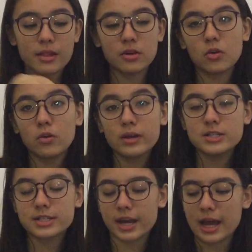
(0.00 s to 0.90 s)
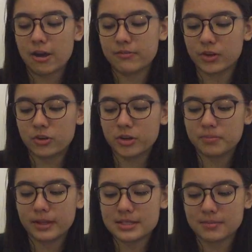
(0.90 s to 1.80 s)
The orange guy, however,
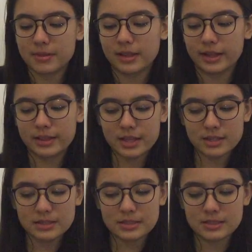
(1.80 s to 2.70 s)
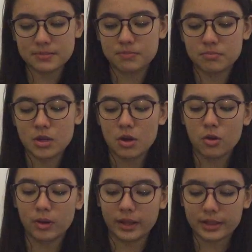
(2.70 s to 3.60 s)
could place something like this,
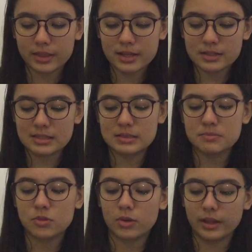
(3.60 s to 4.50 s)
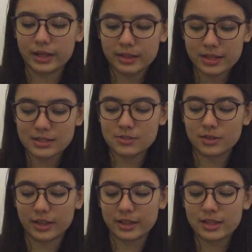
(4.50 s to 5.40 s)
or like this, or like this,
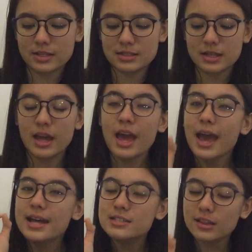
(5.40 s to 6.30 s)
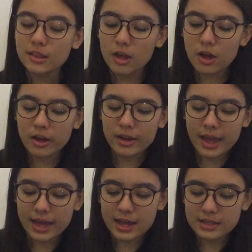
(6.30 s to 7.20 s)
or like this, as long
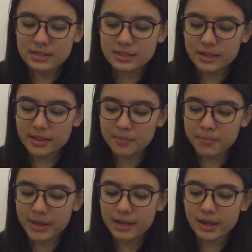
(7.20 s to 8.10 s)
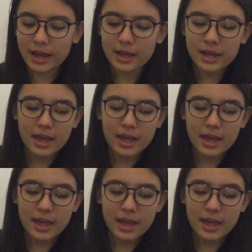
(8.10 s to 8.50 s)
as the pink guy